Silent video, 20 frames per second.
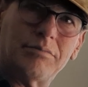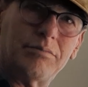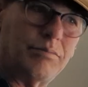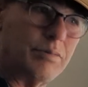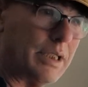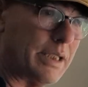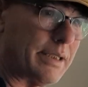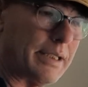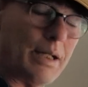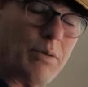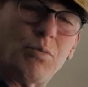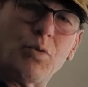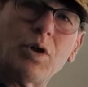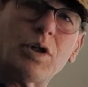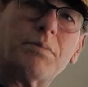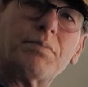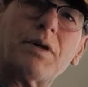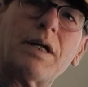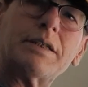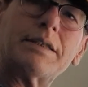let's say,
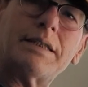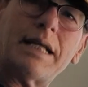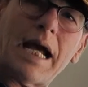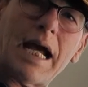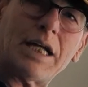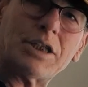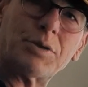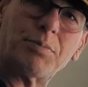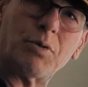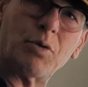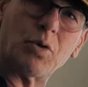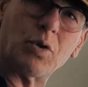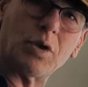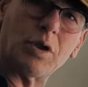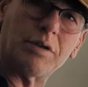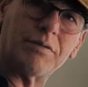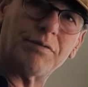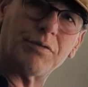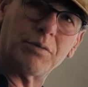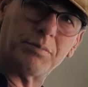WordPress
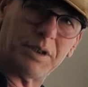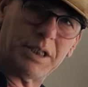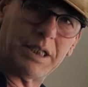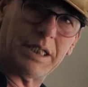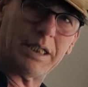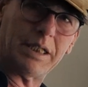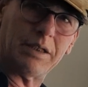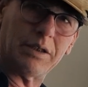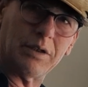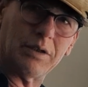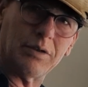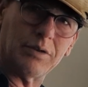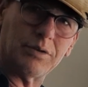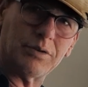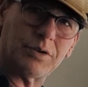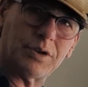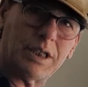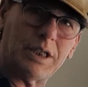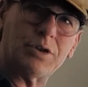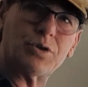dashboard for
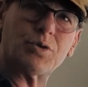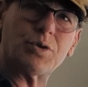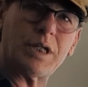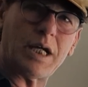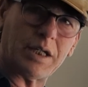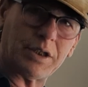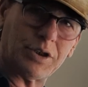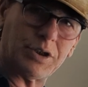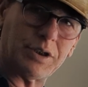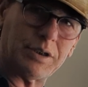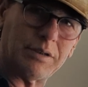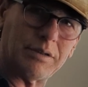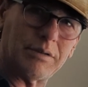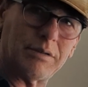beginners, introduction,